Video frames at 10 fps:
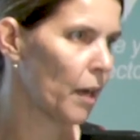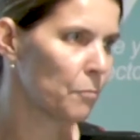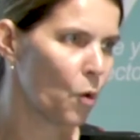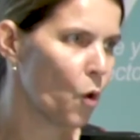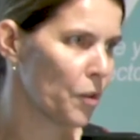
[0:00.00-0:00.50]
I'm
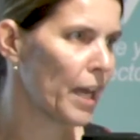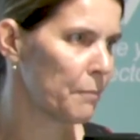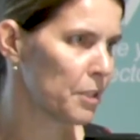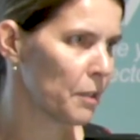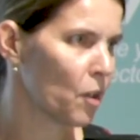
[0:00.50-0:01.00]
more than
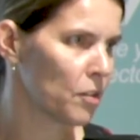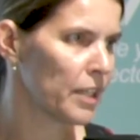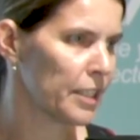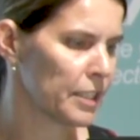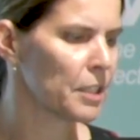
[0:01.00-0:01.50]
happy to be
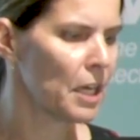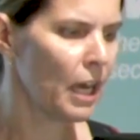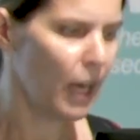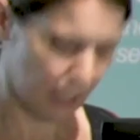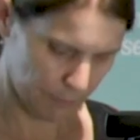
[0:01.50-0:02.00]
contacted.
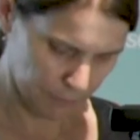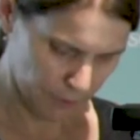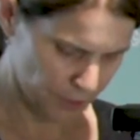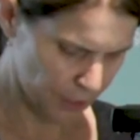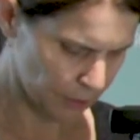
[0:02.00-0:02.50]
I
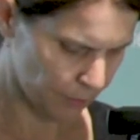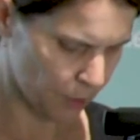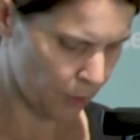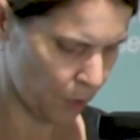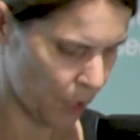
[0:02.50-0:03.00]
think, have
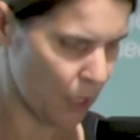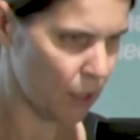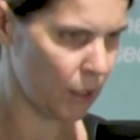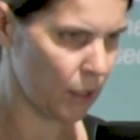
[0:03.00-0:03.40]
I got my,